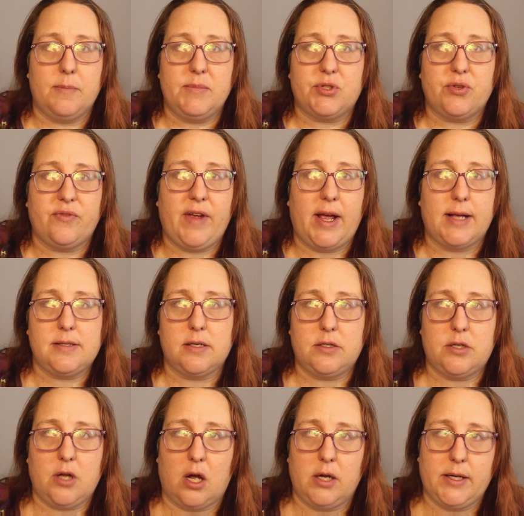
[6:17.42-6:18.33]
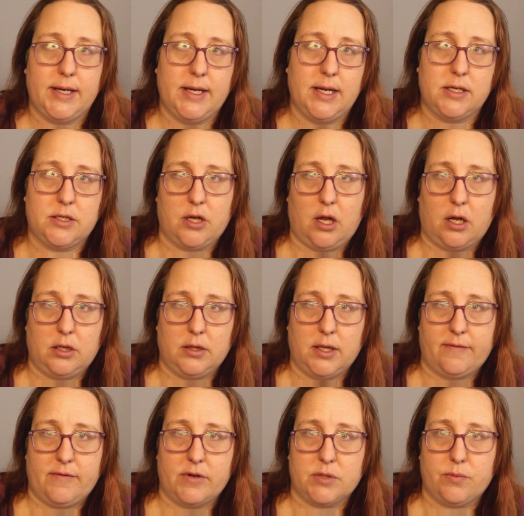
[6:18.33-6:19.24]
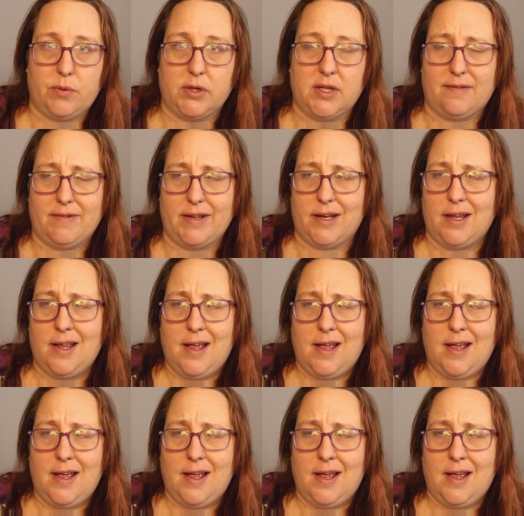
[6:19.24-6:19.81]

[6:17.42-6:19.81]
So if it has a dog in it, dog lovers will love it.